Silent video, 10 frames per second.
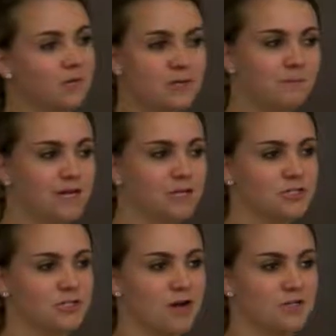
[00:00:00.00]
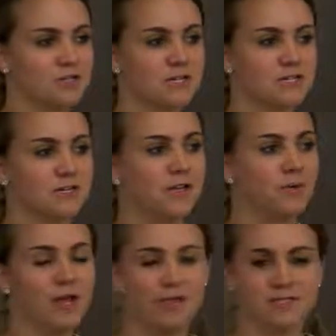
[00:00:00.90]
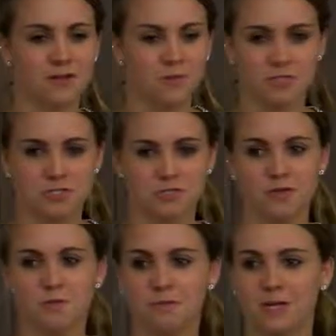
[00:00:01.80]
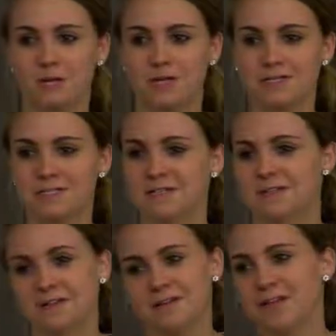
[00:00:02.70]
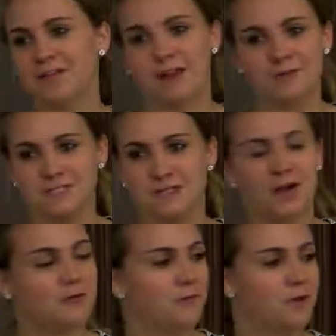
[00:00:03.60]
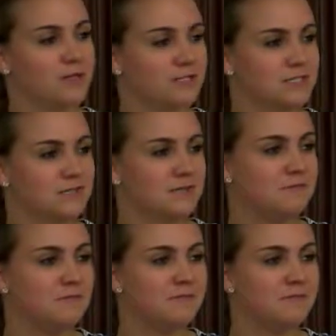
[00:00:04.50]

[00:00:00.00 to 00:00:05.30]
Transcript: to be a pediatric doctor until I went and saw a bunch of screaming babies, and that was not what I wanted to do.